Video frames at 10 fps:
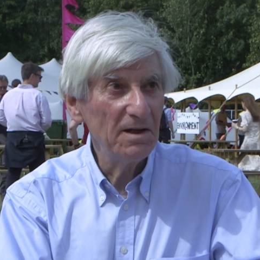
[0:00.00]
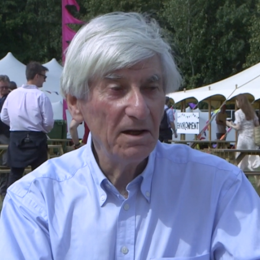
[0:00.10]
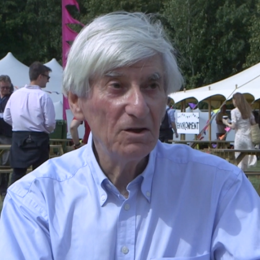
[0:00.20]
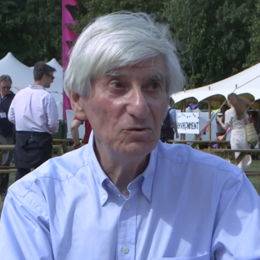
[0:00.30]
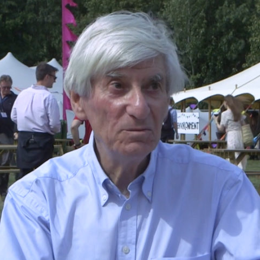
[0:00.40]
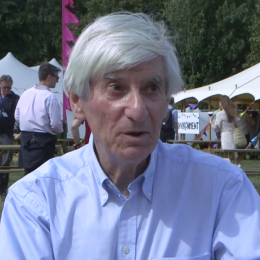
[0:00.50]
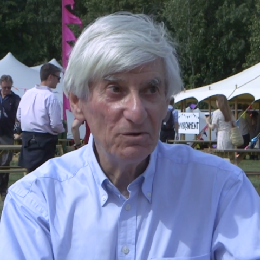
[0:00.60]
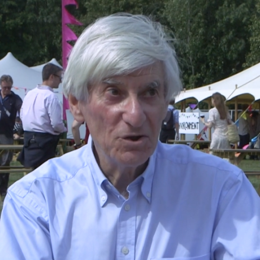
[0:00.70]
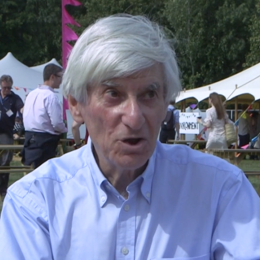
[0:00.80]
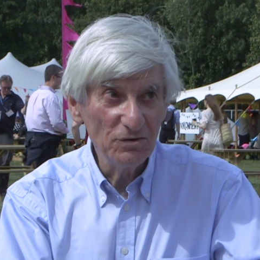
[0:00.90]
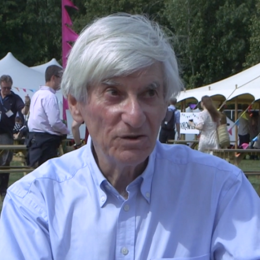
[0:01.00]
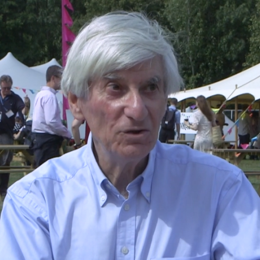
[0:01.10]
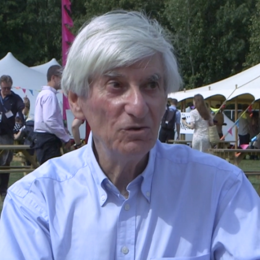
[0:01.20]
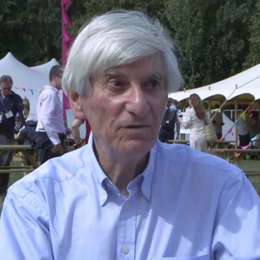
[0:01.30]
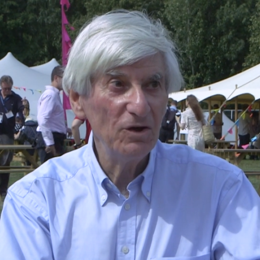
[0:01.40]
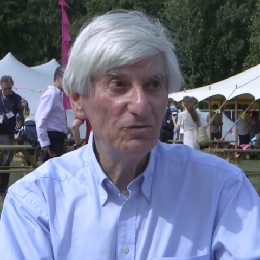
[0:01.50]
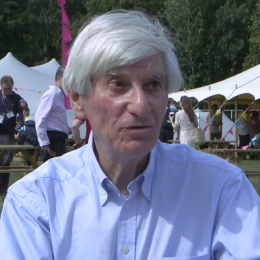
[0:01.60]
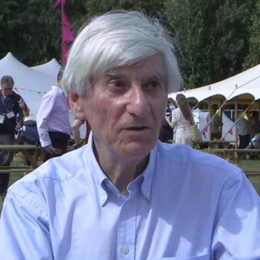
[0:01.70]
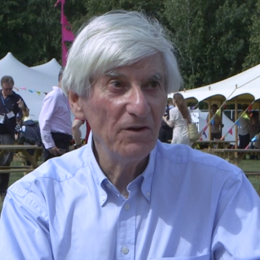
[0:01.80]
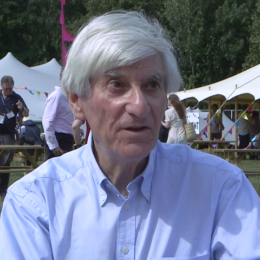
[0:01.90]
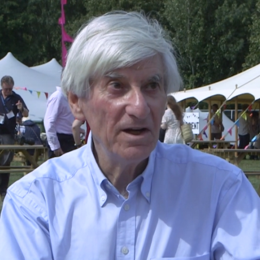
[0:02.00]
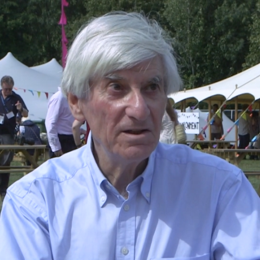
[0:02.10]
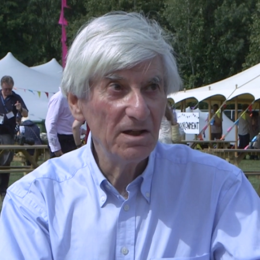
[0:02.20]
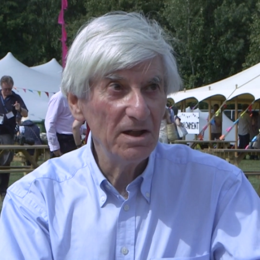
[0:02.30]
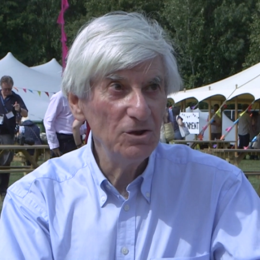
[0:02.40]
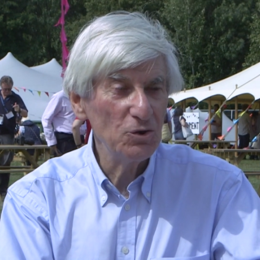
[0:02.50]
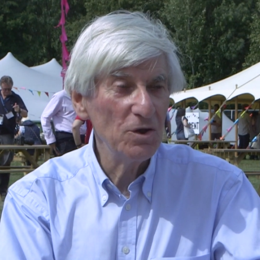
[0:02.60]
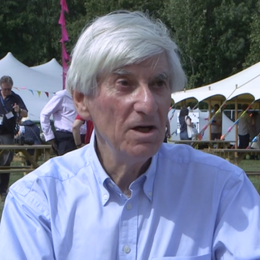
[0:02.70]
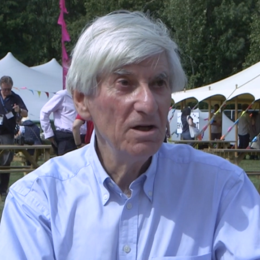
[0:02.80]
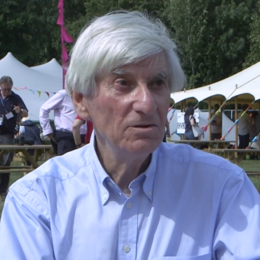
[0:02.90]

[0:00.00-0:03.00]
and that includes Boris Johnson, who voted on the third occasion.